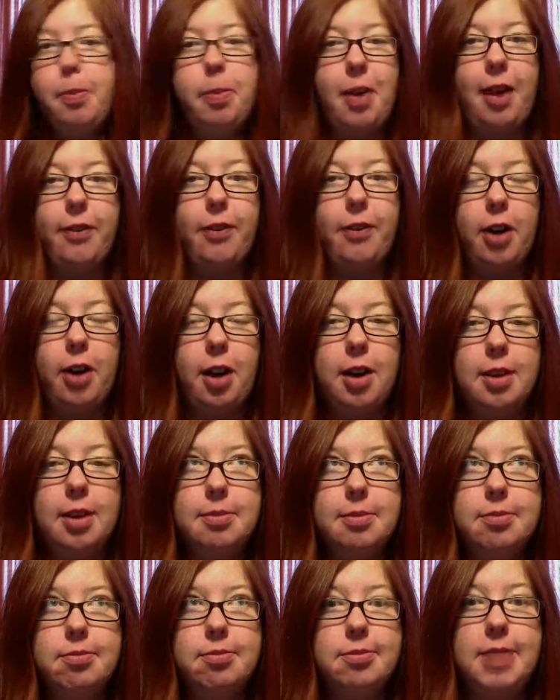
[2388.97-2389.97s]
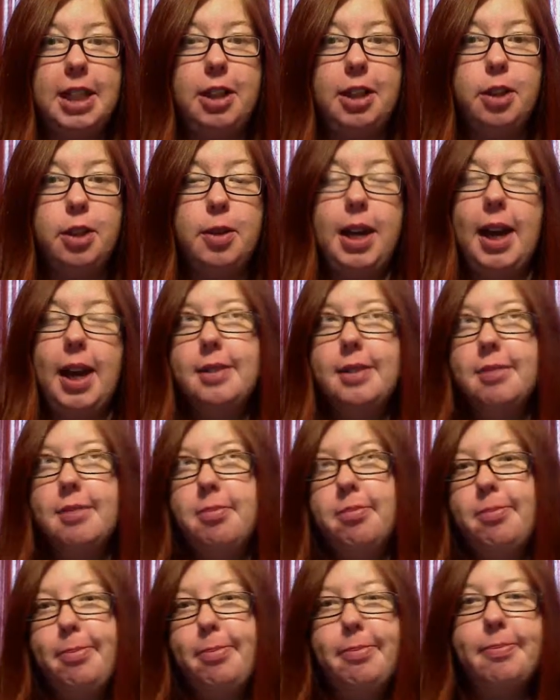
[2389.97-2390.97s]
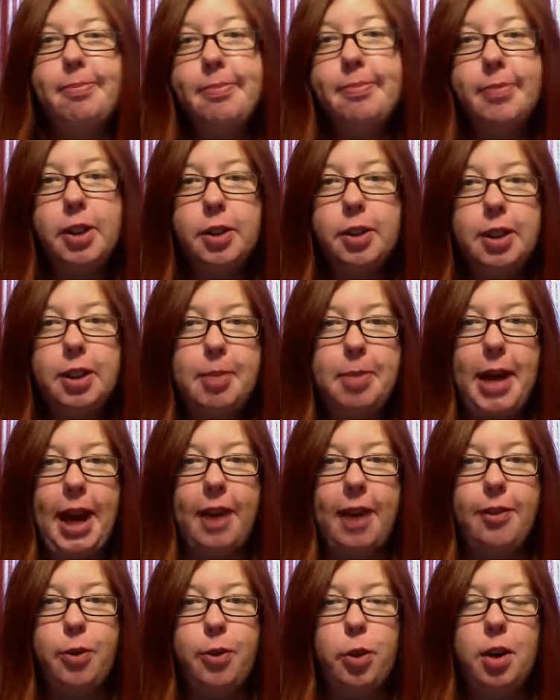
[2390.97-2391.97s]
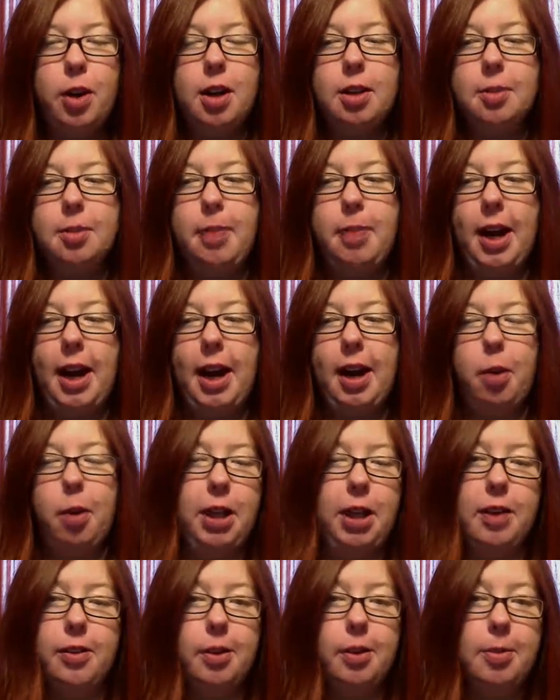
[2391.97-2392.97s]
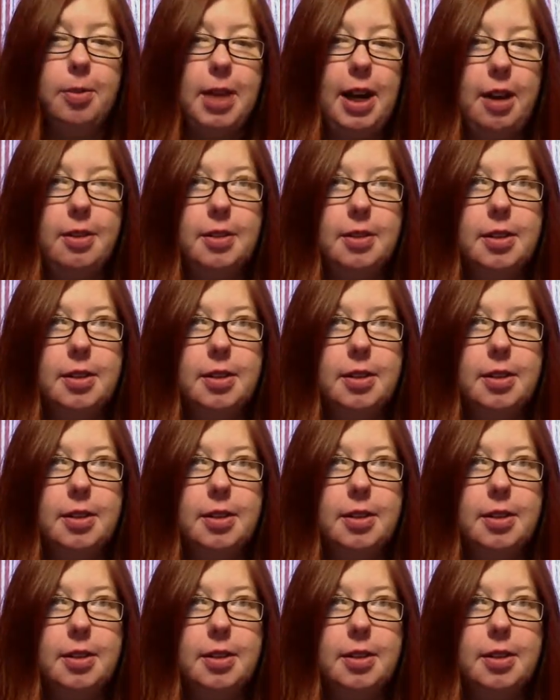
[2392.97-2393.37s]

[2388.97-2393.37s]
and you can pay for it by a week from now.